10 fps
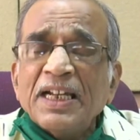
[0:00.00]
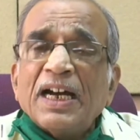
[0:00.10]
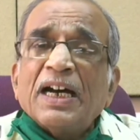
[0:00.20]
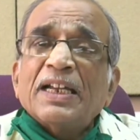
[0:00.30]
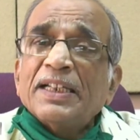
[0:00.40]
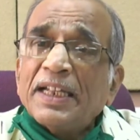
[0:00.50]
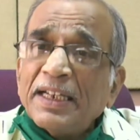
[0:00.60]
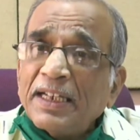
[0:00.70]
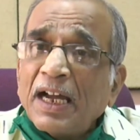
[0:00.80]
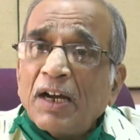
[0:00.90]
are
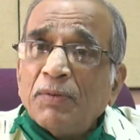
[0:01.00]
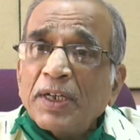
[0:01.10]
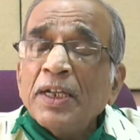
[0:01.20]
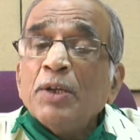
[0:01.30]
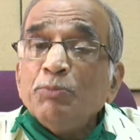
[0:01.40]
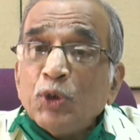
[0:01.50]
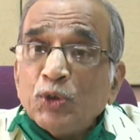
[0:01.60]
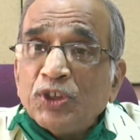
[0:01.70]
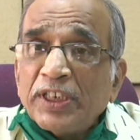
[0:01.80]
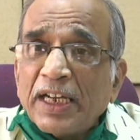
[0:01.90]
in our
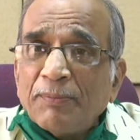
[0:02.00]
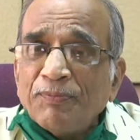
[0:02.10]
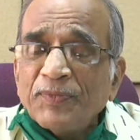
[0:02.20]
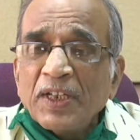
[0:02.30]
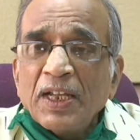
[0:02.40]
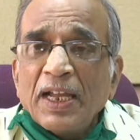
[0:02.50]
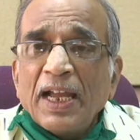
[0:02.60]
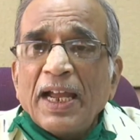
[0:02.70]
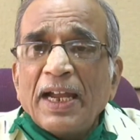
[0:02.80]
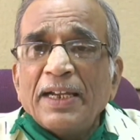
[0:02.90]
museum,
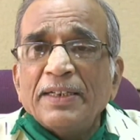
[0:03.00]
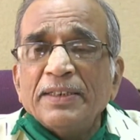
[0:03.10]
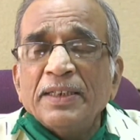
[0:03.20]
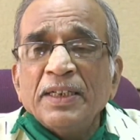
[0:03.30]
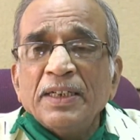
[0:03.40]
and